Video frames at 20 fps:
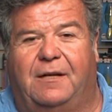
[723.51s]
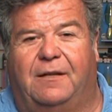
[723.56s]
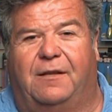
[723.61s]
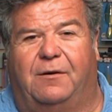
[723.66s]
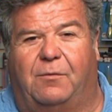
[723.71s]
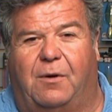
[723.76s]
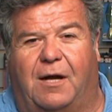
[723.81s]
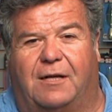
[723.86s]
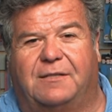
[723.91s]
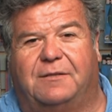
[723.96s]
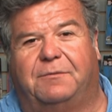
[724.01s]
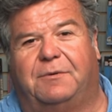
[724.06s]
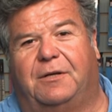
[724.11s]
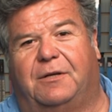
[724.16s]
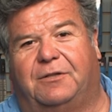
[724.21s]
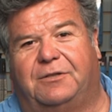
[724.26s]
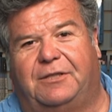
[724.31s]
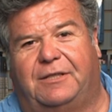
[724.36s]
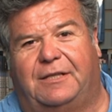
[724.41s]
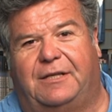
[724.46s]
The rods and
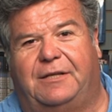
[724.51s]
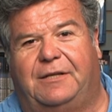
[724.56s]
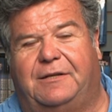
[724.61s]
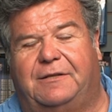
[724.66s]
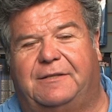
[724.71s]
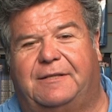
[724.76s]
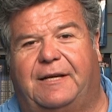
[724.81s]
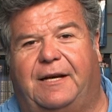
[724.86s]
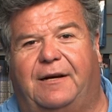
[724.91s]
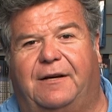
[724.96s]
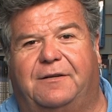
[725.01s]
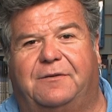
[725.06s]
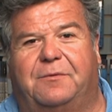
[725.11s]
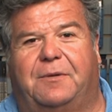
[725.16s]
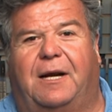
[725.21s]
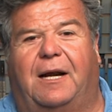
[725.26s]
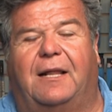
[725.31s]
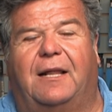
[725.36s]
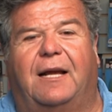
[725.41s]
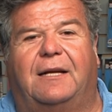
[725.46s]
reels, you can use theirs.
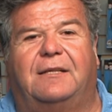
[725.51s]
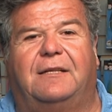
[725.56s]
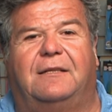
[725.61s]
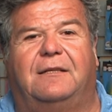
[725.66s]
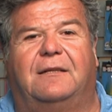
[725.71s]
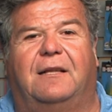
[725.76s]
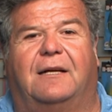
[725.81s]
What I like to do